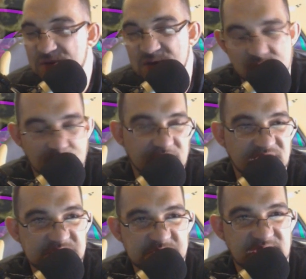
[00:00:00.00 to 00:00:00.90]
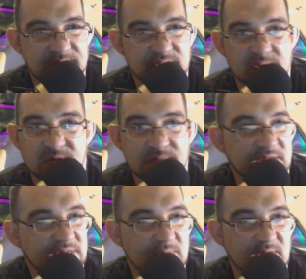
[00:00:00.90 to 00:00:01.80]
These are pretty cheap. You can
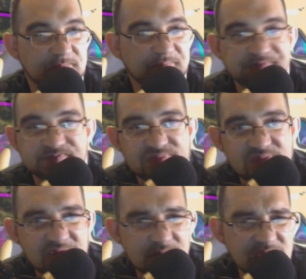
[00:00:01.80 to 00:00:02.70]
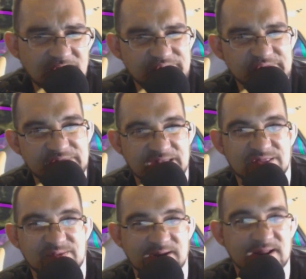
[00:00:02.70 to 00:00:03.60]
pick them up about
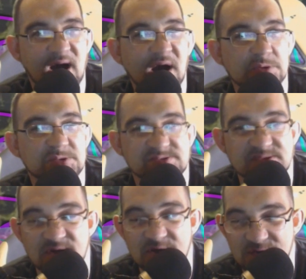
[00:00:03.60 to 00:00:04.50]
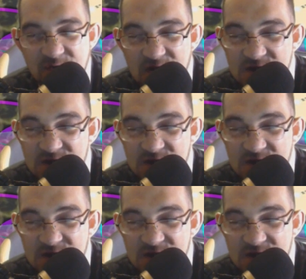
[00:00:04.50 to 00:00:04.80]
$15, $20, and